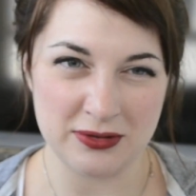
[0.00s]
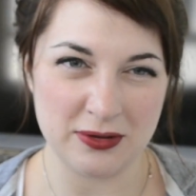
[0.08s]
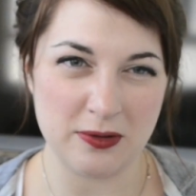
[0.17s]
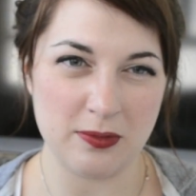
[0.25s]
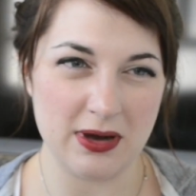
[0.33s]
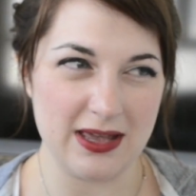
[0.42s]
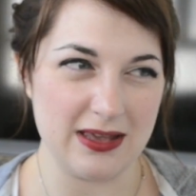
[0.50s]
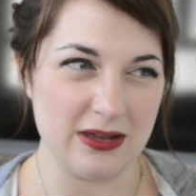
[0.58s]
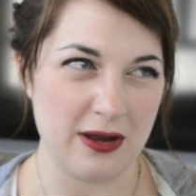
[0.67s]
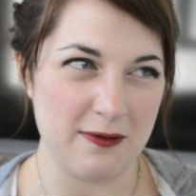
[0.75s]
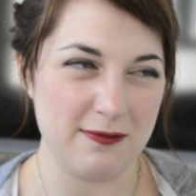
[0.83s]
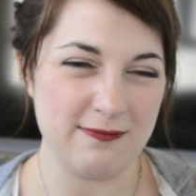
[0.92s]
quite, you
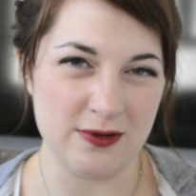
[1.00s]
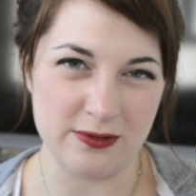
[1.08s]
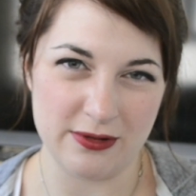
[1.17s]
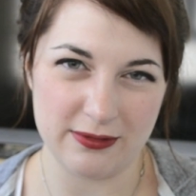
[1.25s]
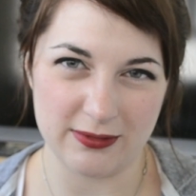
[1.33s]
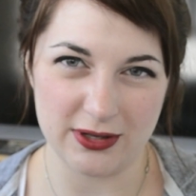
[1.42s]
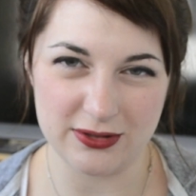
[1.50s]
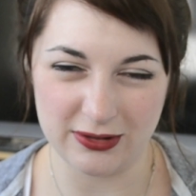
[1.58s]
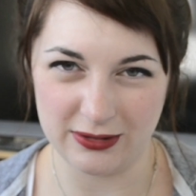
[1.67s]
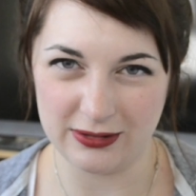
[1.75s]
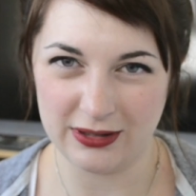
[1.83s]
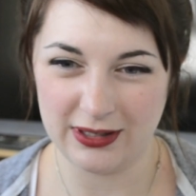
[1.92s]
know, full
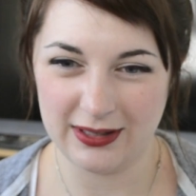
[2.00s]
throttle